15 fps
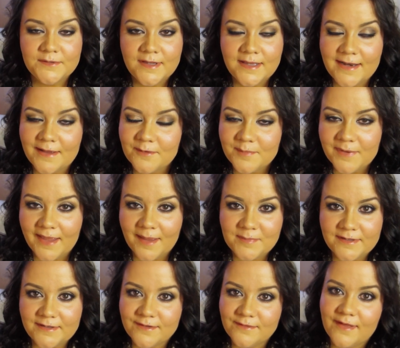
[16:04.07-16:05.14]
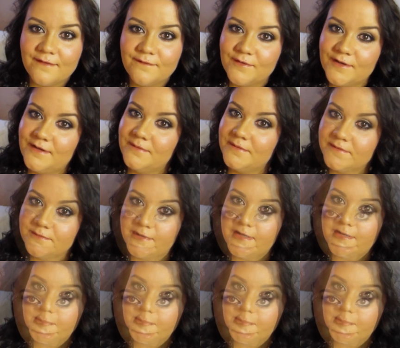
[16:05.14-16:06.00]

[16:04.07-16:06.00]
and I would be happy to do that for you as well.